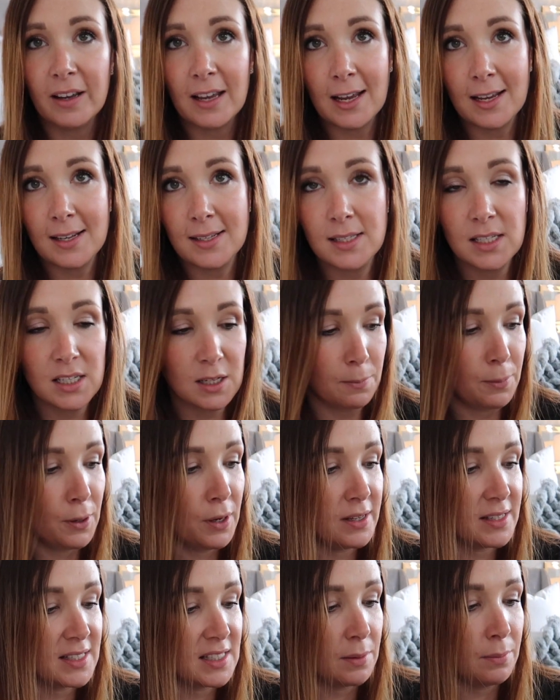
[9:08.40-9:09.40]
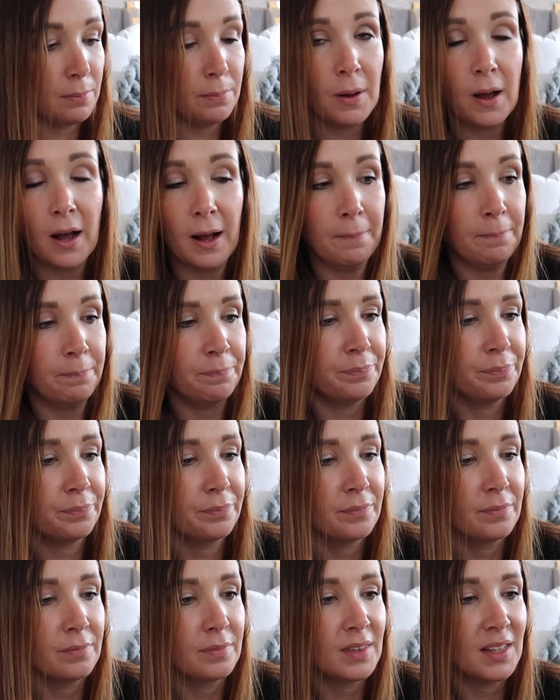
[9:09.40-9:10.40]
is to put some
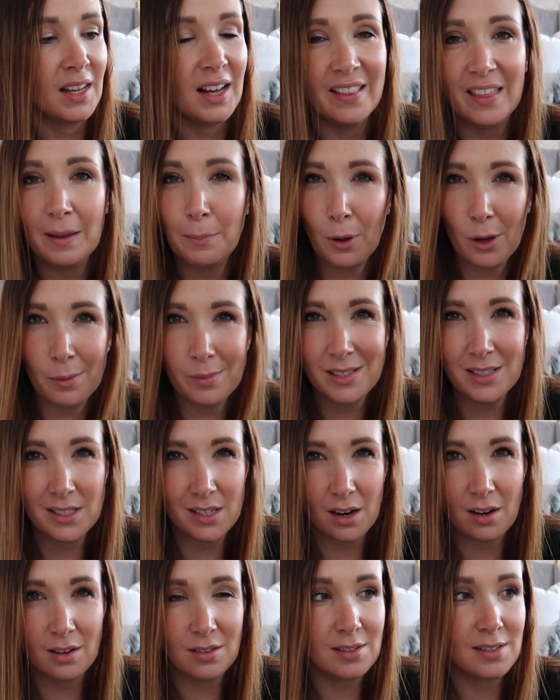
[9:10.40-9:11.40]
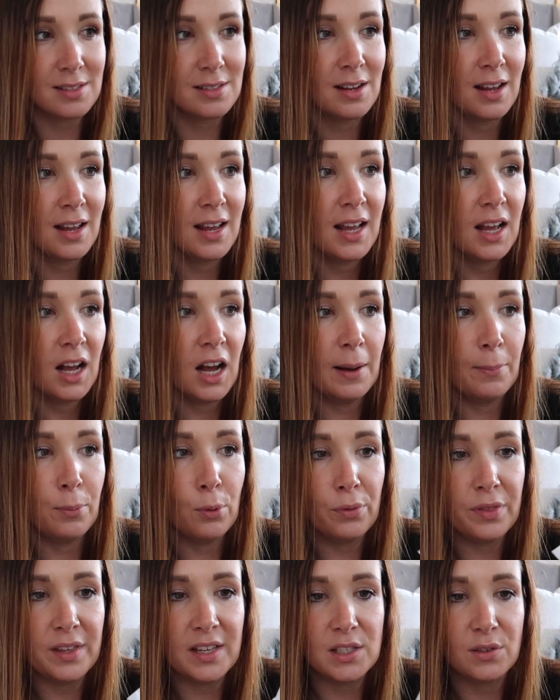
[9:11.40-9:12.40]
are they pumice stones? I
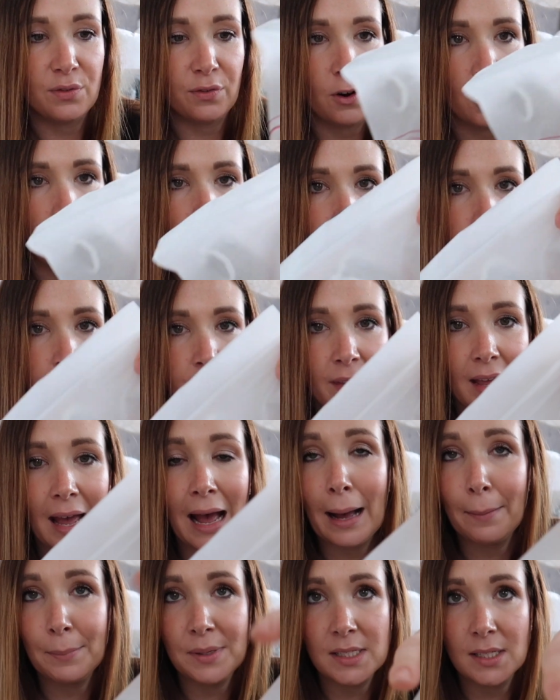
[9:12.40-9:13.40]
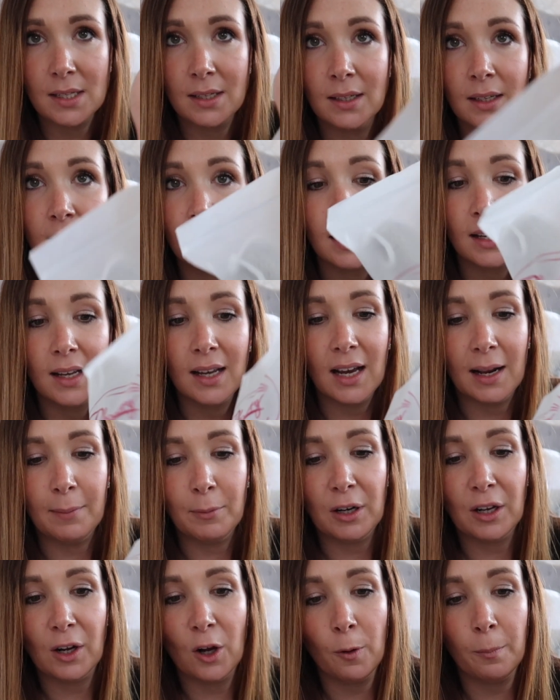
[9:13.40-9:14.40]
bought these from Amazon. I'm
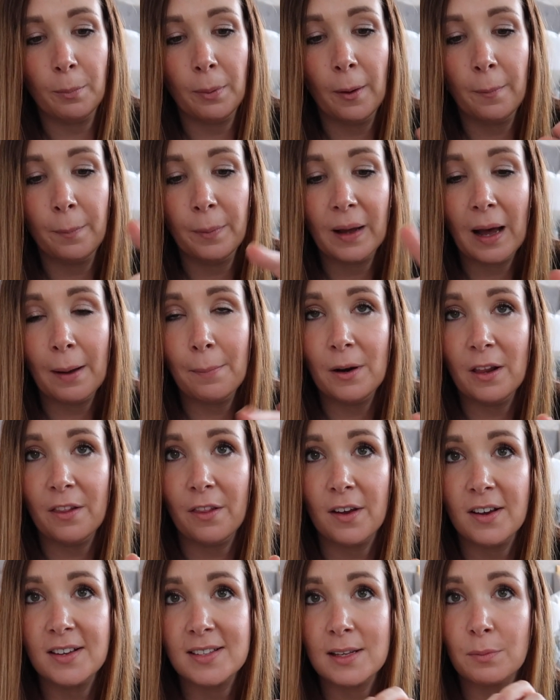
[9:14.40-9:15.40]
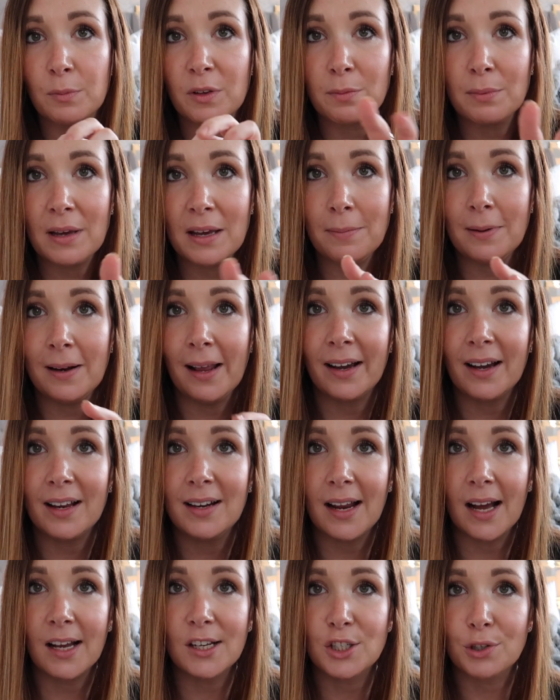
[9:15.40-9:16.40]
going to pop a couple of those in with maybe like a
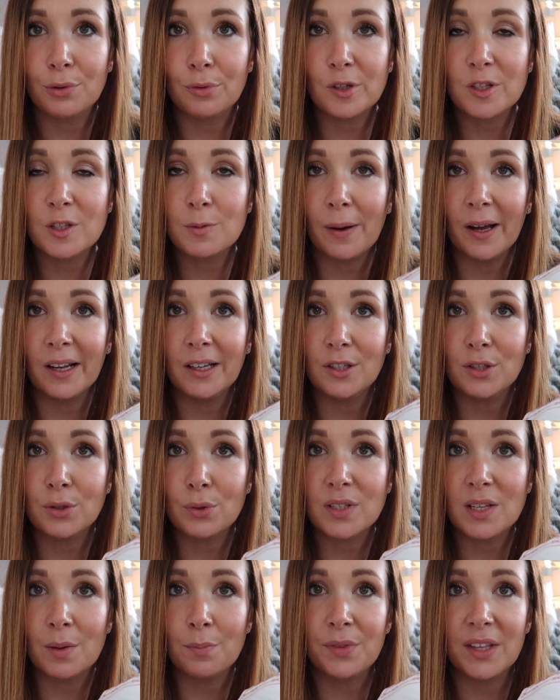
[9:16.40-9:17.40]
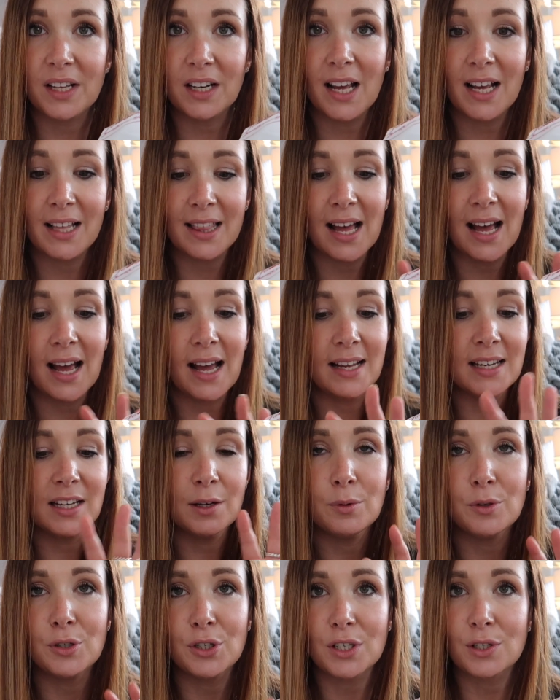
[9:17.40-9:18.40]
natural sponge or something like that, and
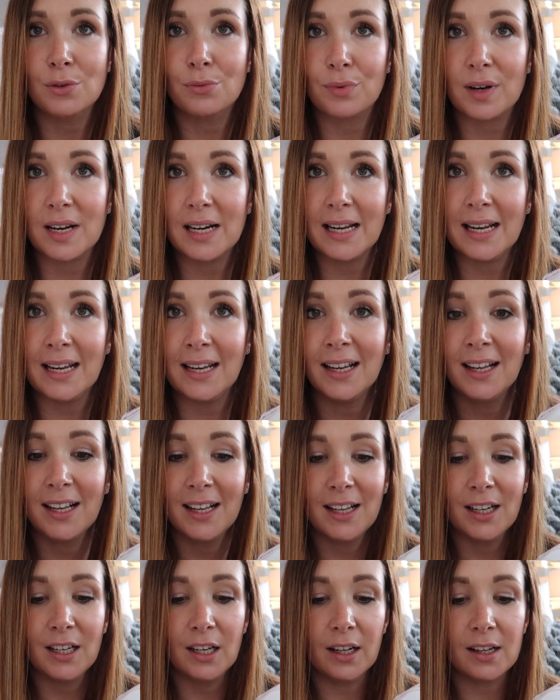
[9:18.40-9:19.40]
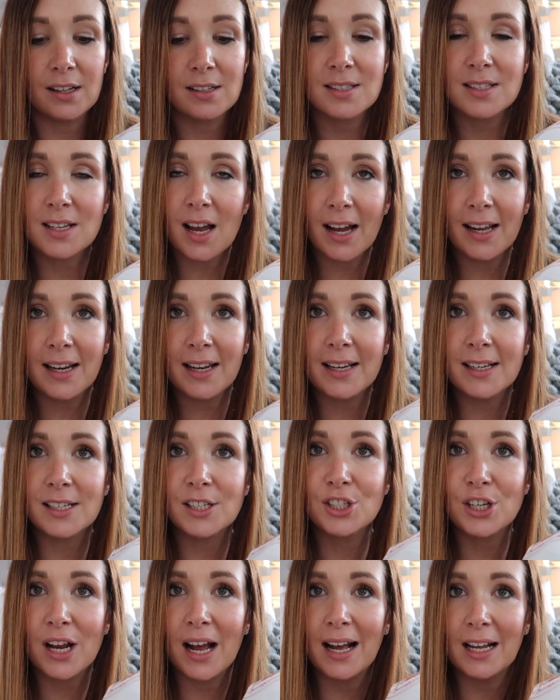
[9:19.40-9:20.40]
it will just really look
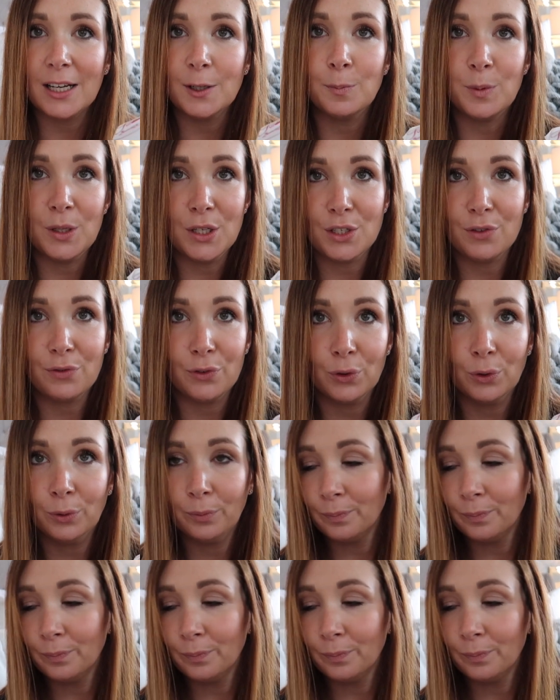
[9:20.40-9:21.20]
stylish and beautiful.